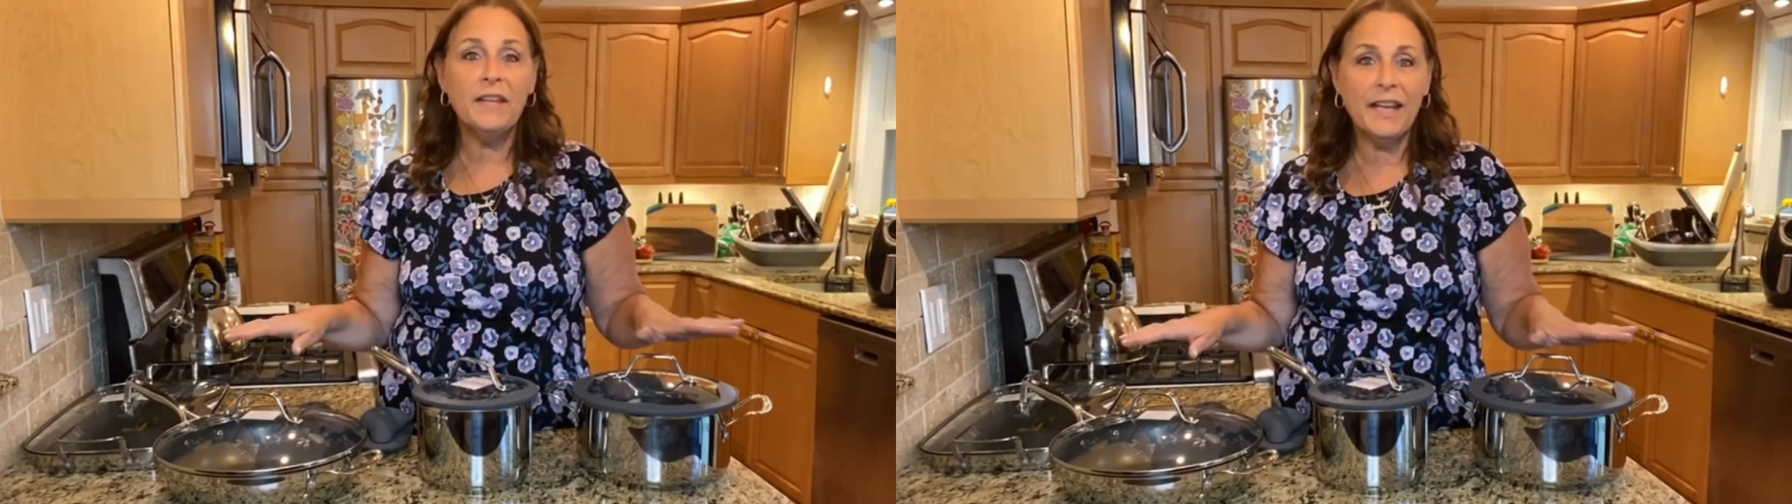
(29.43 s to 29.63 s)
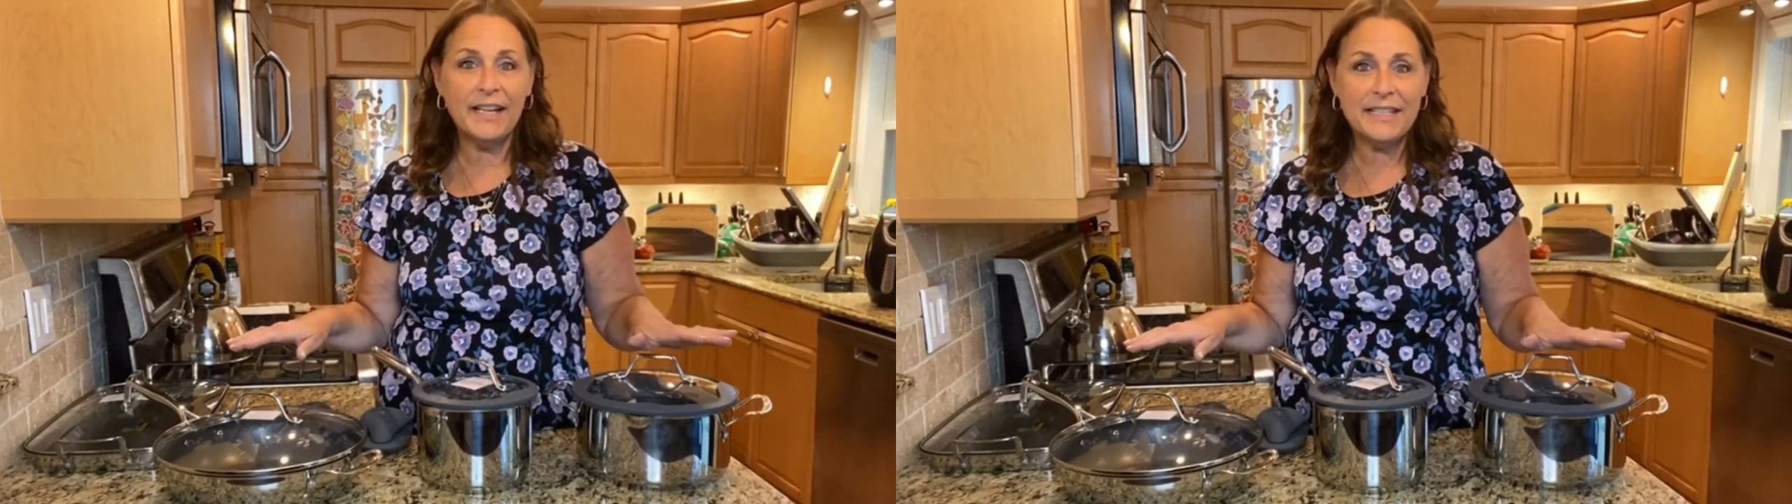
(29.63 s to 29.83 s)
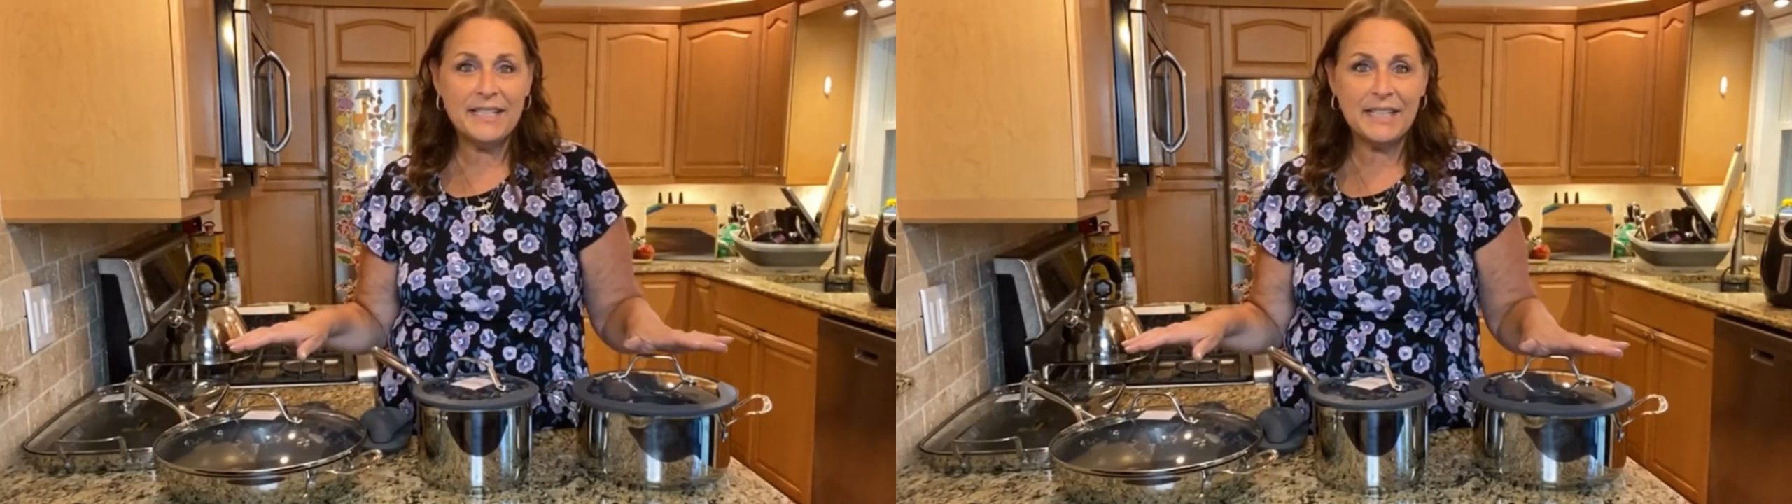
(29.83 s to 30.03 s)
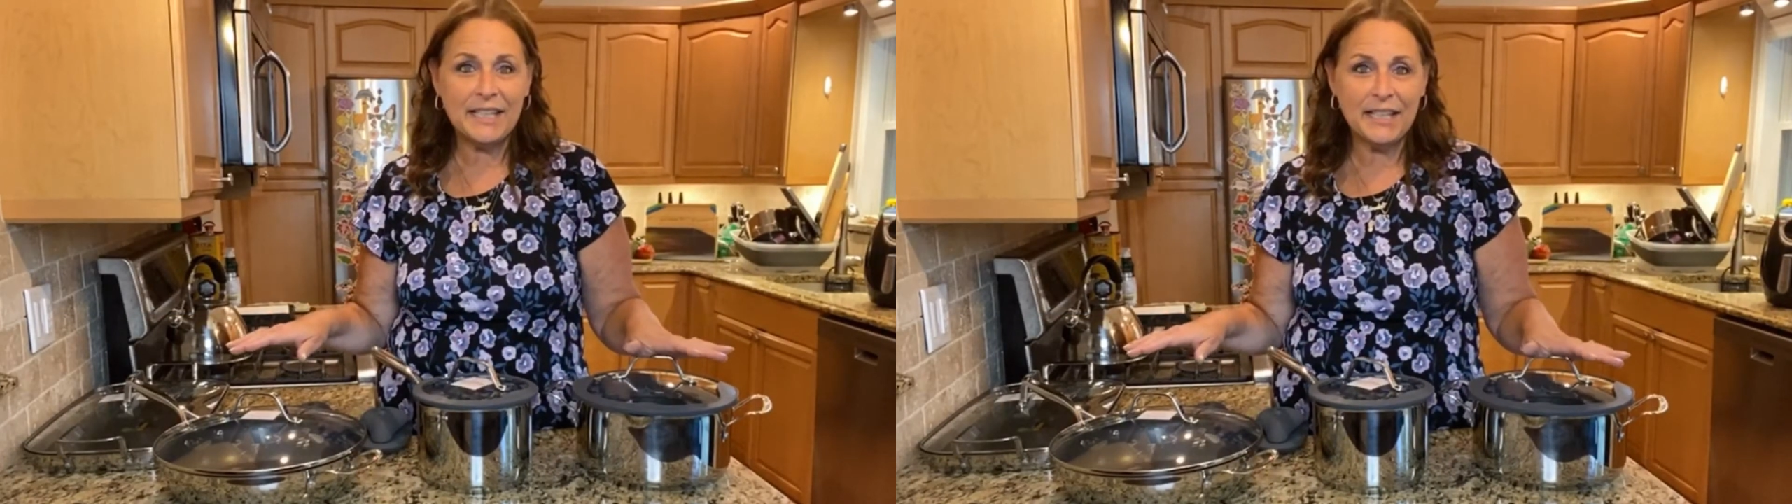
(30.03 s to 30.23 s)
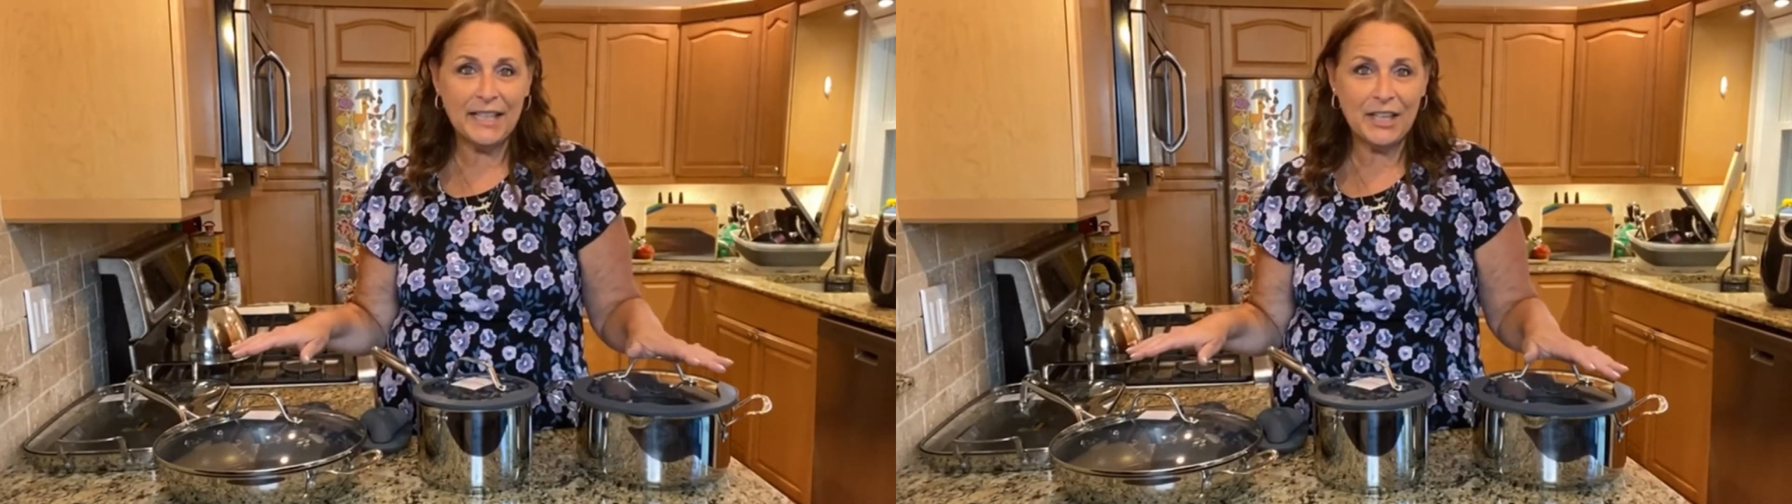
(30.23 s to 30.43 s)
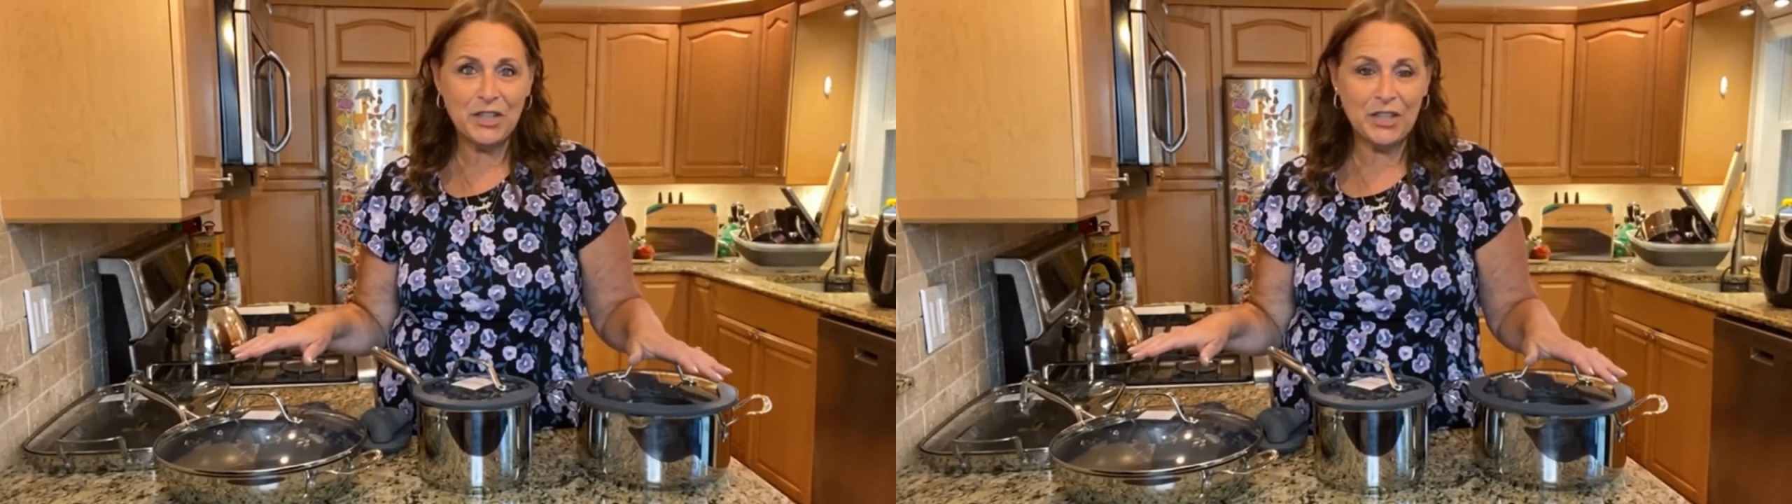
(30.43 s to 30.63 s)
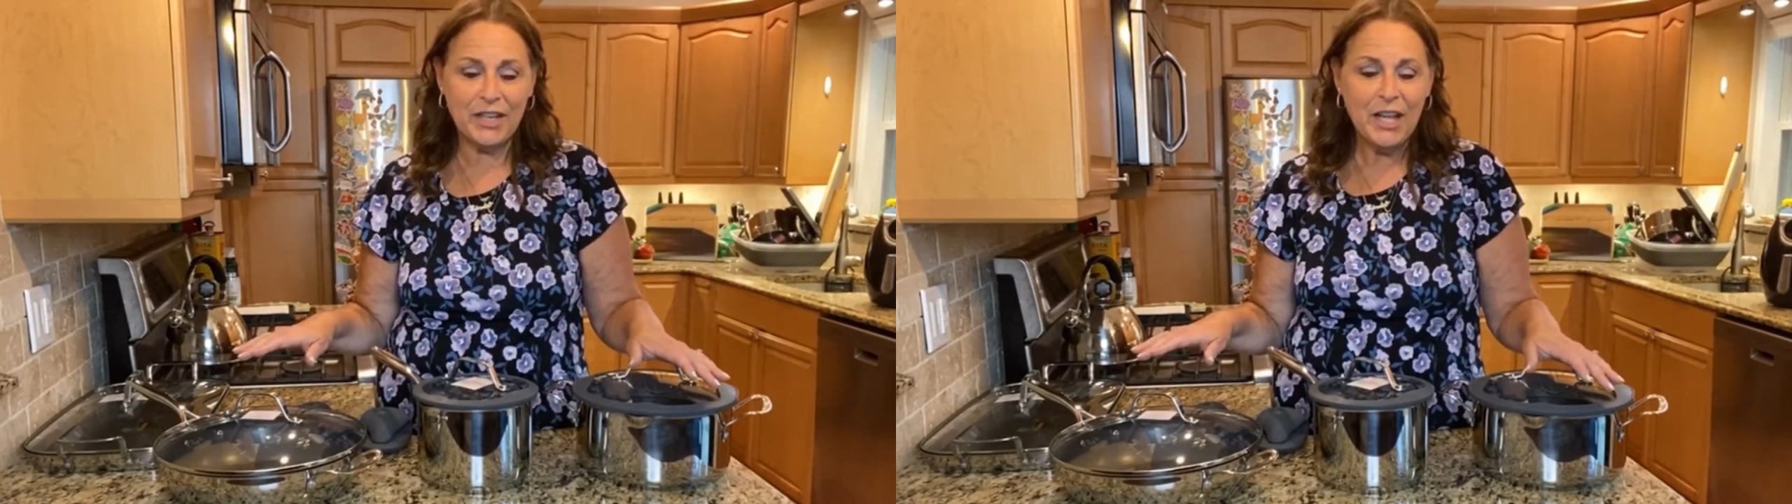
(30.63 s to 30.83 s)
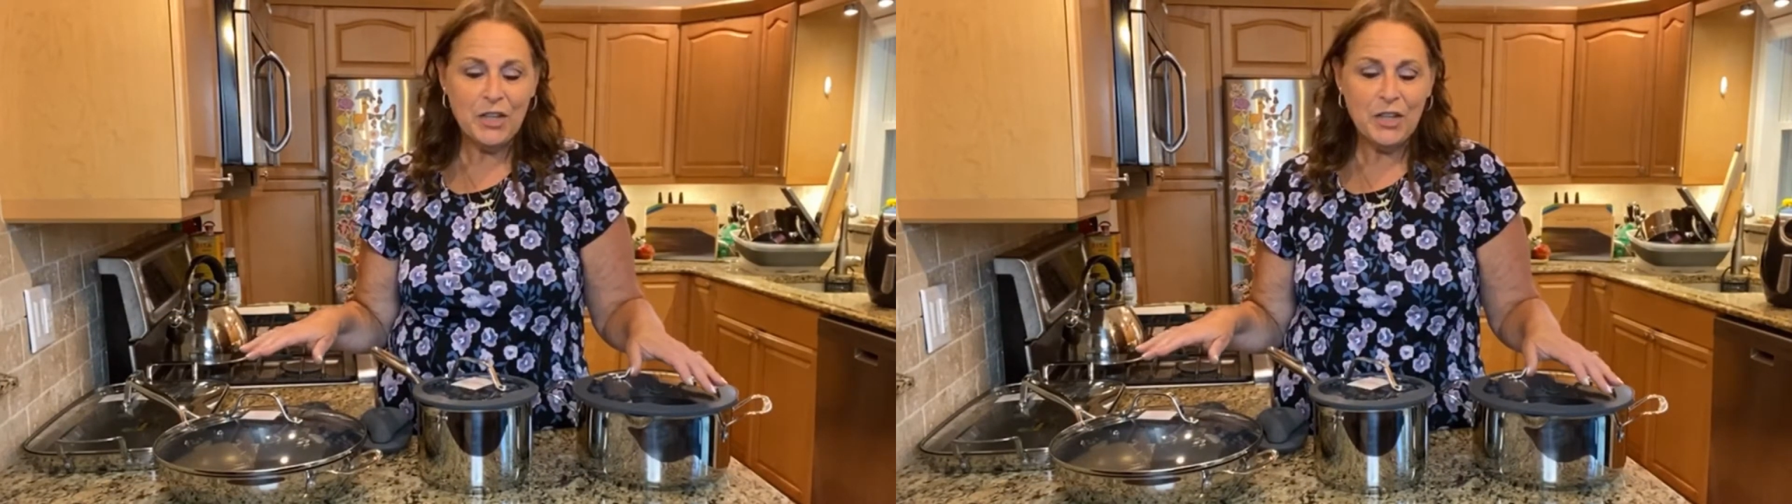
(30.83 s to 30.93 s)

non-stick collection.